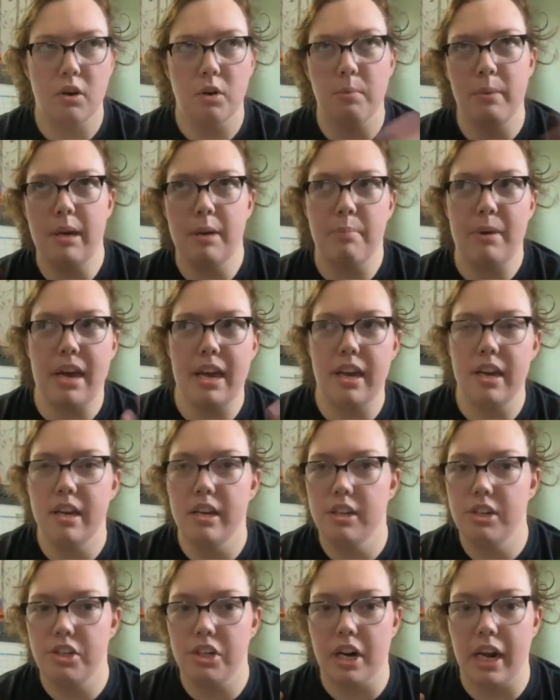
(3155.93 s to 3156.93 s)
there will be a
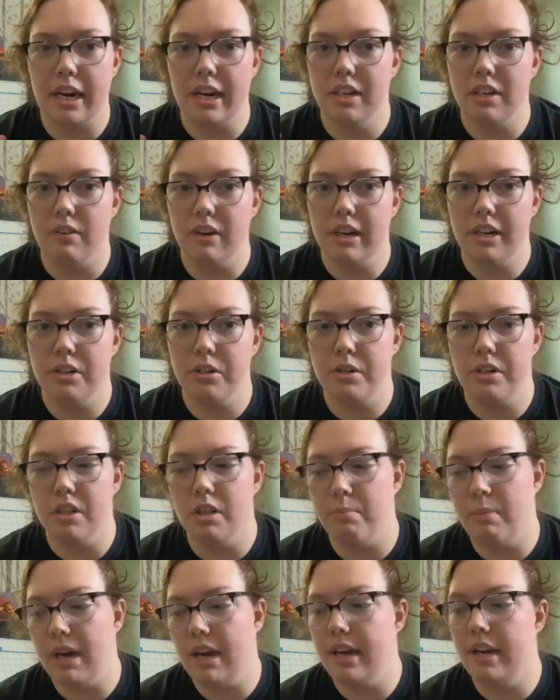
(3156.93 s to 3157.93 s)
page and I can direct you
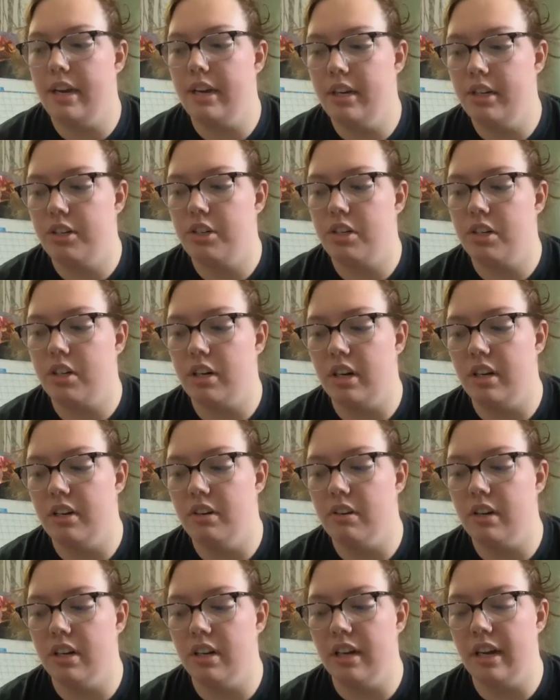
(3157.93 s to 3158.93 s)
to the page and
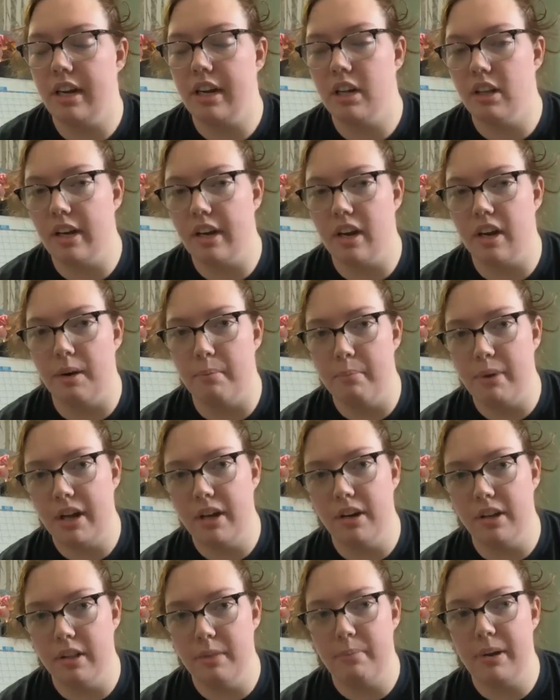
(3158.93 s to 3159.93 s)
you can like click on a
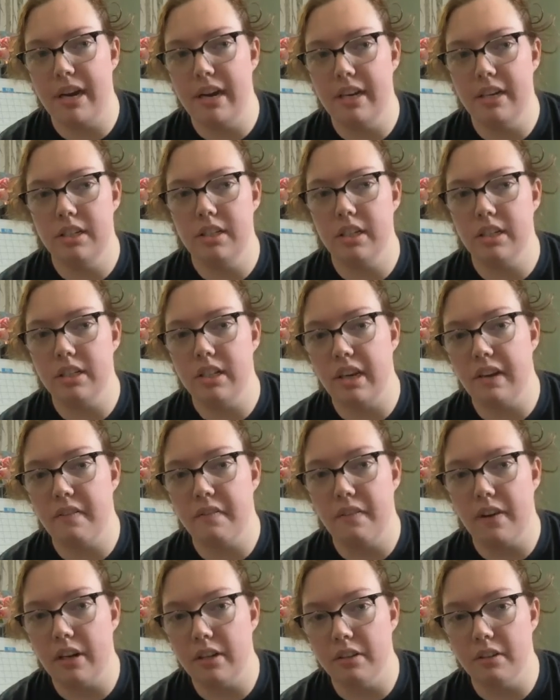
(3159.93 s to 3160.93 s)
button on the page that's like
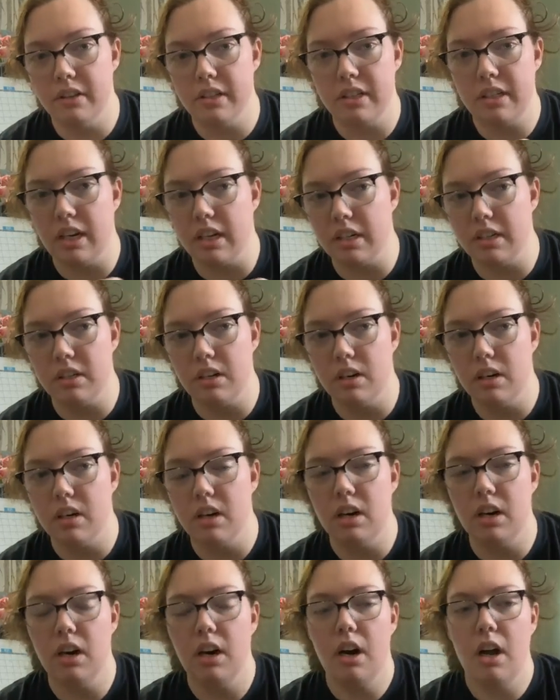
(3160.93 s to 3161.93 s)
follow this
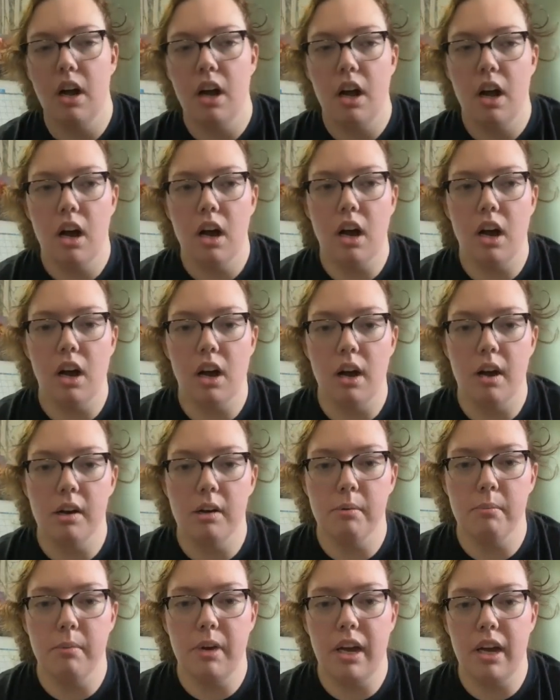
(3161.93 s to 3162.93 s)
Kickstarter.
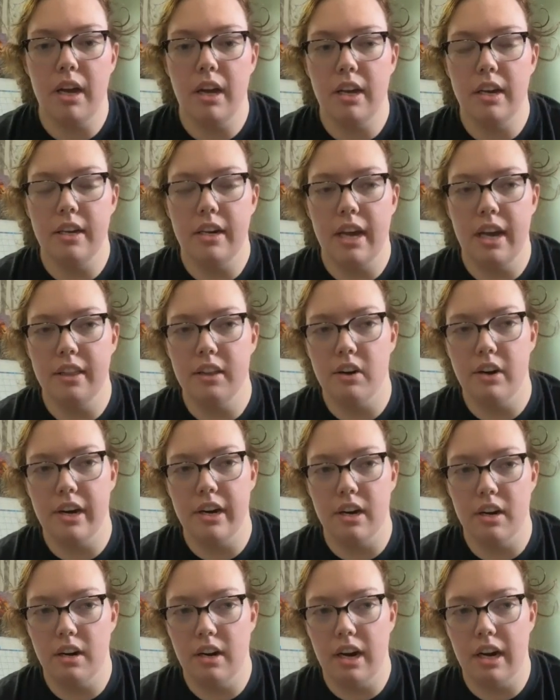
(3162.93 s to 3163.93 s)
Um, and Heather
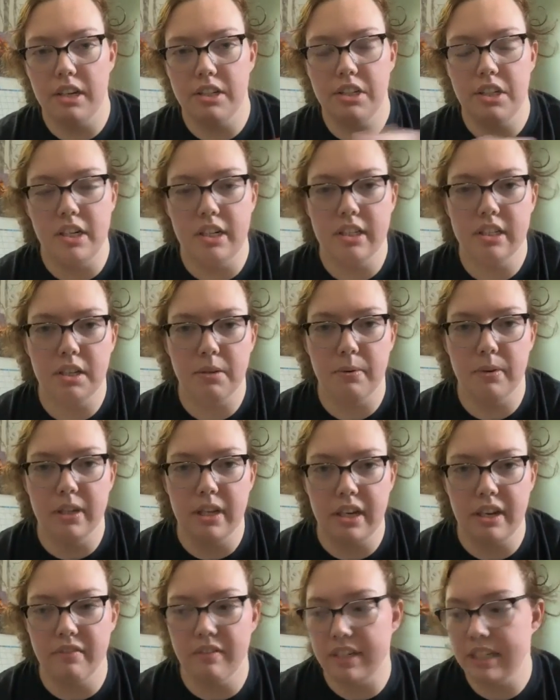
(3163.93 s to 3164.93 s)
here actually is the
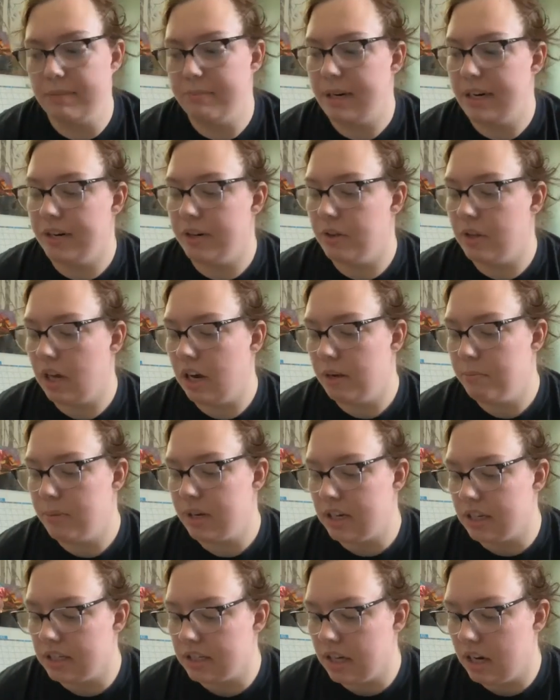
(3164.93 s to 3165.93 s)
one that convinced me to do that
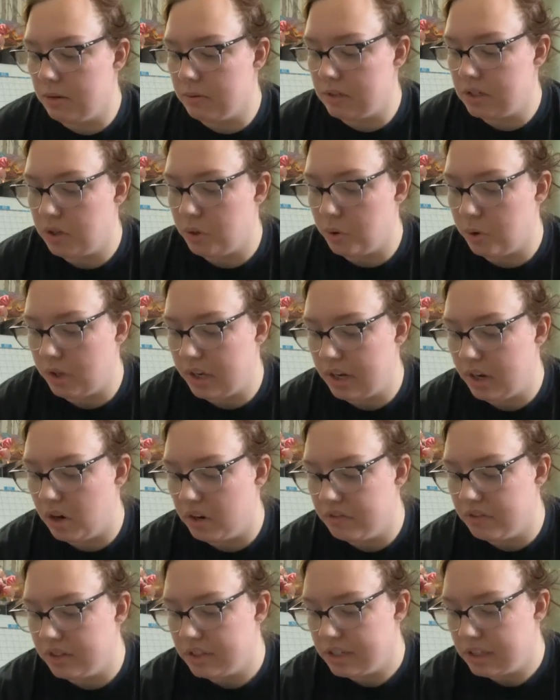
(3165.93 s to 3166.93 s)
because I was totally
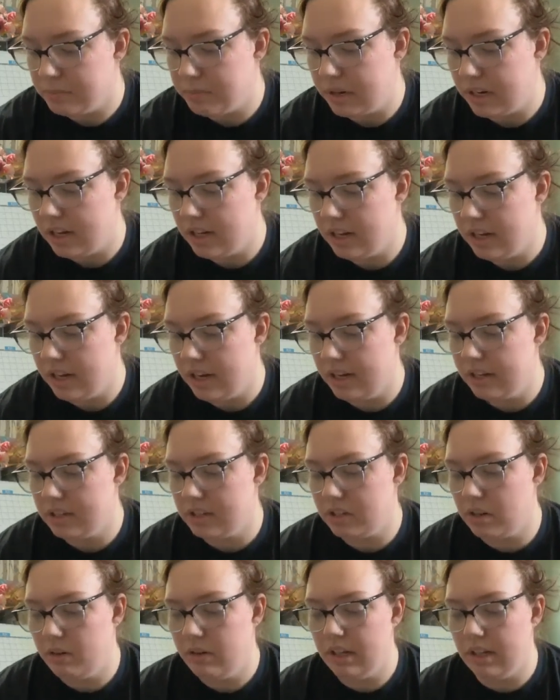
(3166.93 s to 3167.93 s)
all for just being
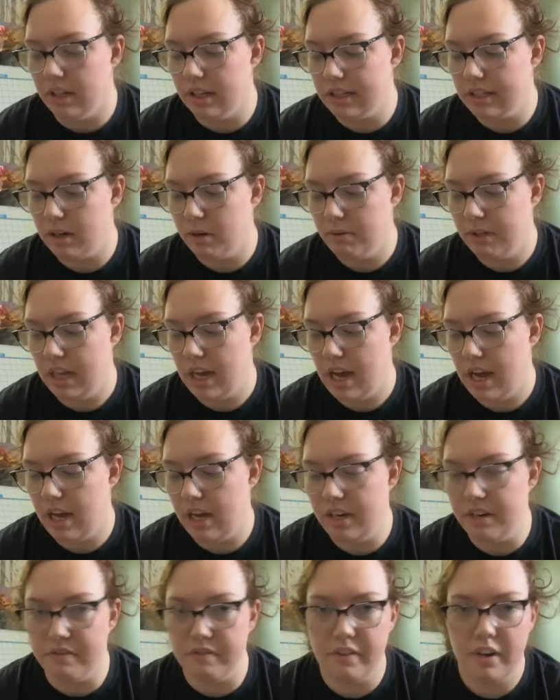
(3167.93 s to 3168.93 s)
like, screw it, let's go
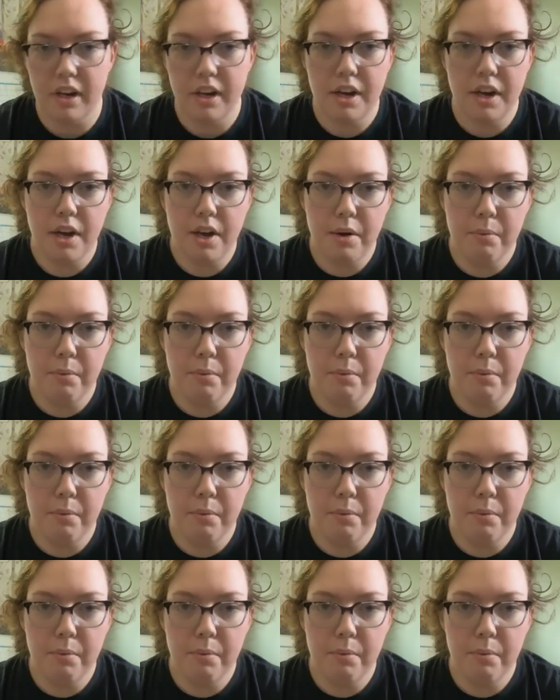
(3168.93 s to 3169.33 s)
live.